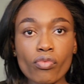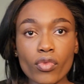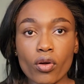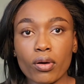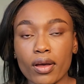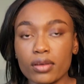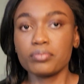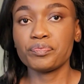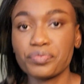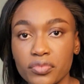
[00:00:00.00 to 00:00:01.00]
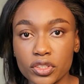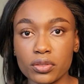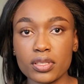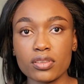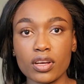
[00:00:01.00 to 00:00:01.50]
Okay, so
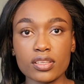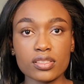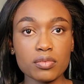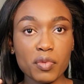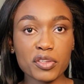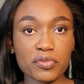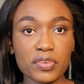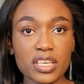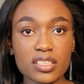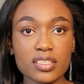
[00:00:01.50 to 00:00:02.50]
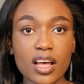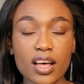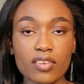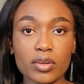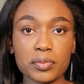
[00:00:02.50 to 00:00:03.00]
as you can see my face, I
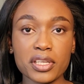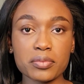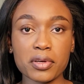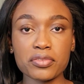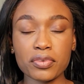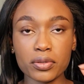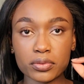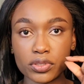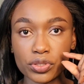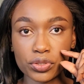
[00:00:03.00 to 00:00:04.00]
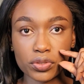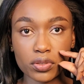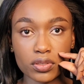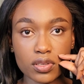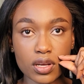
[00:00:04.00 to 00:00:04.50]
have applied my
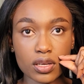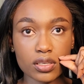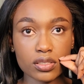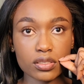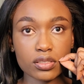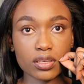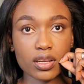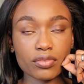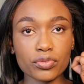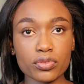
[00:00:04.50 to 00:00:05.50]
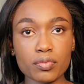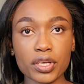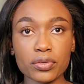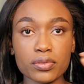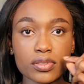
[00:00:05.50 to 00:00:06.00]
foundation and I've used my
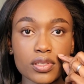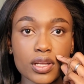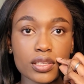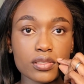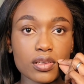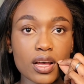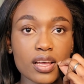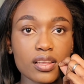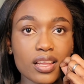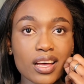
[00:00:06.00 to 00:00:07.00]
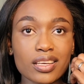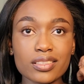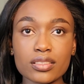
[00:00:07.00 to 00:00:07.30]
concealer to highlight.